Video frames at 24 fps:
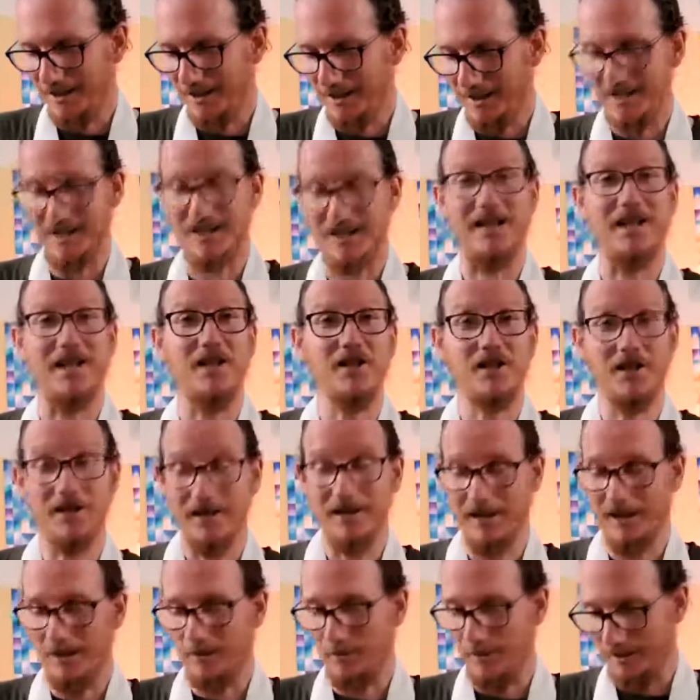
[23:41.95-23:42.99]
it's essential
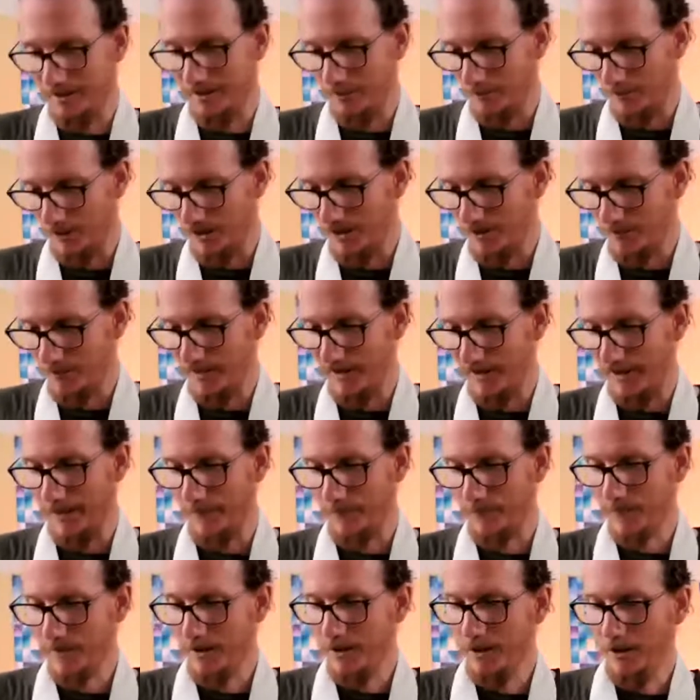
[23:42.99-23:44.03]
in a way that I work with that,
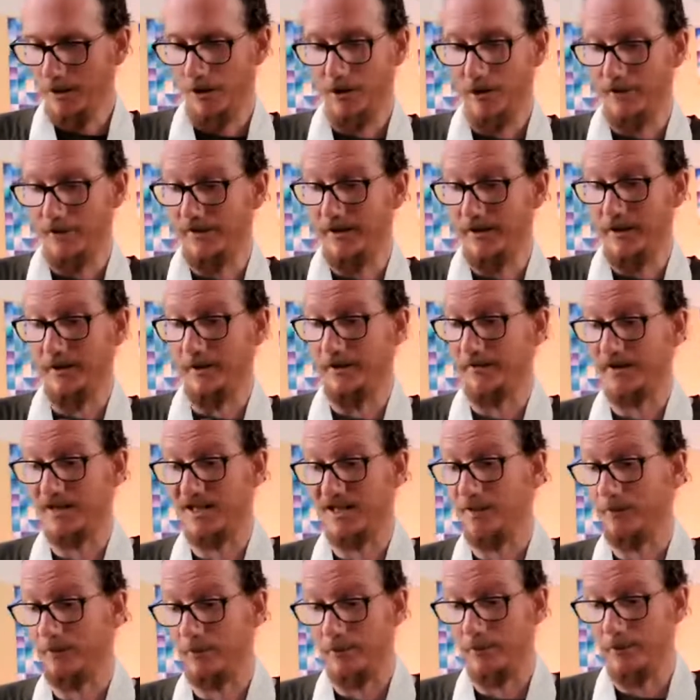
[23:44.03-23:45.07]
or fear of
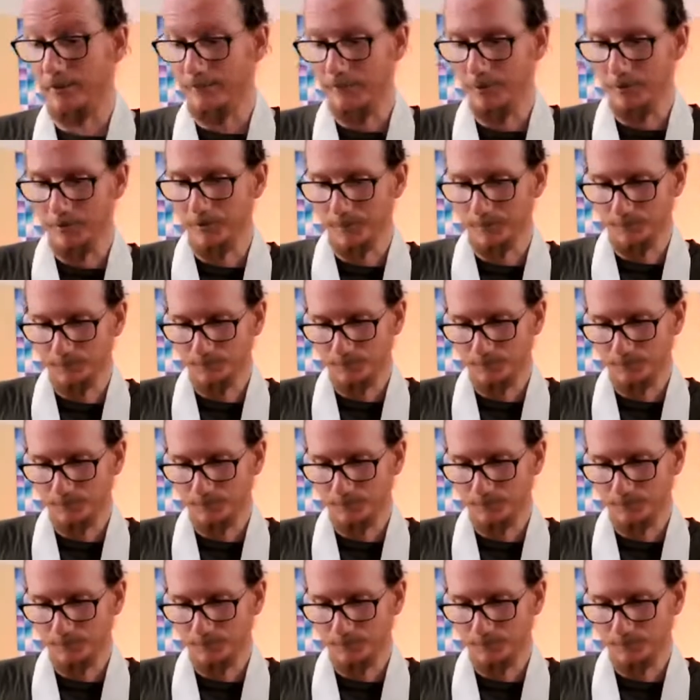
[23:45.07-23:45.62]
disapproval.